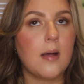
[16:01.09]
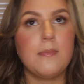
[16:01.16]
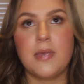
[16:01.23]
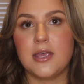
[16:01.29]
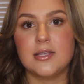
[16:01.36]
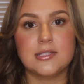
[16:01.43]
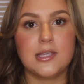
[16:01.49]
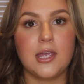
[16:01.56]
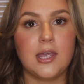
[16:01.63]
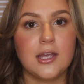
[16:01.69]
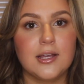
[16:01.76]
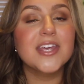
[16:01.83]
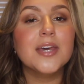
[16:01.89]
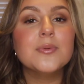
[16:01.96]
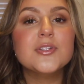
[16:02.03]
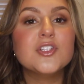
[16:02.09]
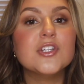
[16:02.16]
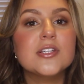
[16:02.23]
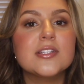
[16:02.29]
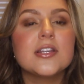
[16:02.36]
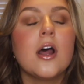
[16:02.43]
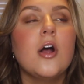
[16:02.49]
amazing. It was
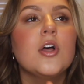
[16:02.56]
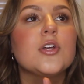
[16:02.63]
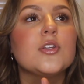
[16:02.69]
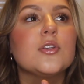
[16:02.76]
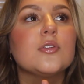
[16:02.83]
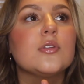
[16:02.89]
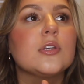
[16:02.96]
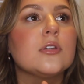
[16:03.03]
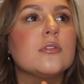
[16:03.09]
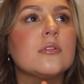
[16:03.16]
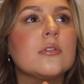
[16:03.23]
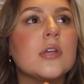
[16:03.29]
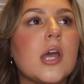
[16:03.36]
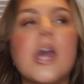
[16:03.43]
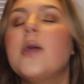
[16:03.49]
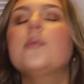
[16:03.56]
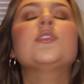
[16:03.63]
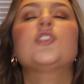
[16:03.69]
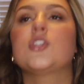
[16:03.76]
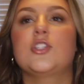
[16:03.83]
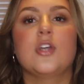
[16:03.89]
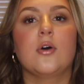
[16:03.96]
just
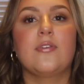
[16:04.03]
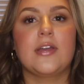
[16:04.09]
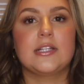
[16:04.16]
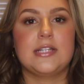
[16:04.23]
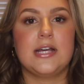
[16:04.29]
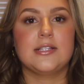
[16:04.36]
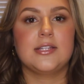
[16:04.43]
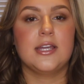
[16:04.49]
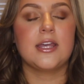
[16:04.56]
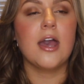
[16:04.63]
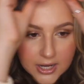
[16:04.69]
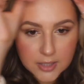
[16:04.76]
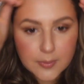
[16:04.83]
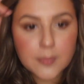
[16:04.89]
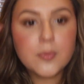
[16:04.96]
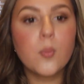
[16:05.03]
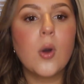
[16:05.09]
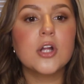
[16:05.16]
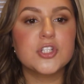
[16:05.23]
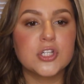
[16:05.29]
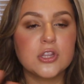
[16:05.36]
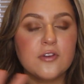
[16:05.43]
so fantastic. I remember
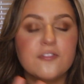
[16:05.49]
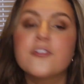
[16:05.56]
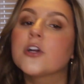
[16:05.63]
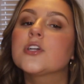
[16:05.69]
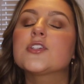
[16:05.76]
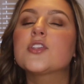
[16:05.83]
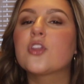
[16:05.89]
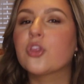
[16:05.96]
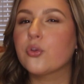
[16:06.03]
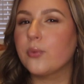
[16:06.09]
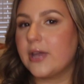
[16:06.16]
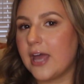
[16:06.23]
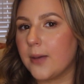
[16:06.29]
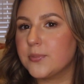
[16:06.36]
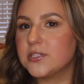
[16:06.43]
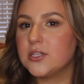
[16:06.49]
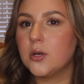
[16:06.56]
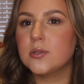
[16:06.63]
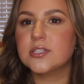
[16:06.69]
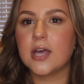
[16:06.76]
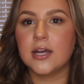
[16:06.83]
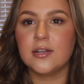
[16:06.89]
watching the first 3
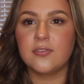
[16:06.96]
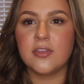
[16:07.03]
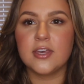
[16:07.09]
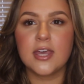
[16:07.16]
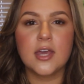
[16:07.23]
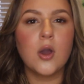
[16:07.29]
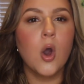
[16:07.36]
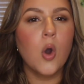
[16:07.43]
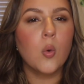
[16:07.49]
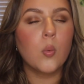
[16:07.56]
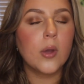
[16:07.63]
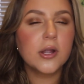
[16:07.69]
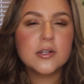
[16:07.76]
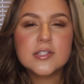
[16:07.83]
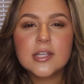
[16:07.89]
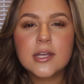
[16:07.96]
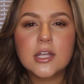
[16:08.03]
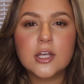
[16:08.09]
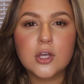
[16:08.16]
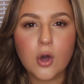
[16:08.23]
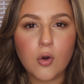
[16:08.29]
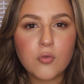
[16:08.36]
episodes kind of thinking, where's it
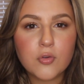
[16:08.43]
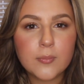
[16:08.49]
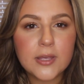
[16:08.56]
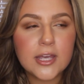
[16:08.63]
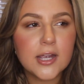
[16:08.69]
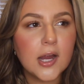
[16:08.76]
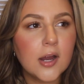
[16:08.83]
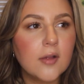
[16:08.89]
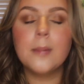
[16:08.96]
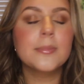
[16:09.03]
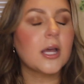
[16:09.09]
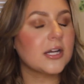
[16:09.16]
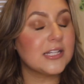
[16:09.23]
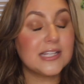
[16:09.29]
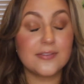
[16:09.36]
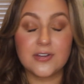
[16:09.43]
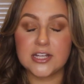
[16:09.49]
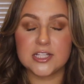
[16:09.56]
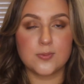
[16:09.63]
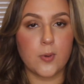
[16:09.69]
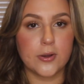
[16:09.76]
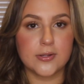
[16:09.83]
gonna go from here? I'm not gonna give any
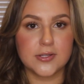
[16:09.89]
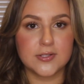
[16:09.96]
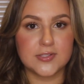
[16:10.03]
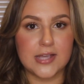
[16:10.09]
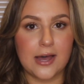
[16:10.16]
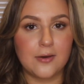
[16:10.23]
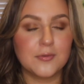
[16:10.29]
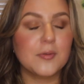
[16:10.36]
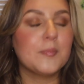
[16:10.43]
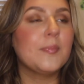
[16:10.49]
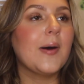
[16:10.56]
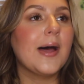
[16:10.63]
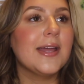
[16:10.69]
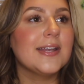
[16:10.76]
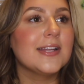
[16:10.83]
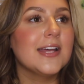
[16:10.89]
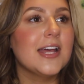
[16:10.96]
spoilers out, but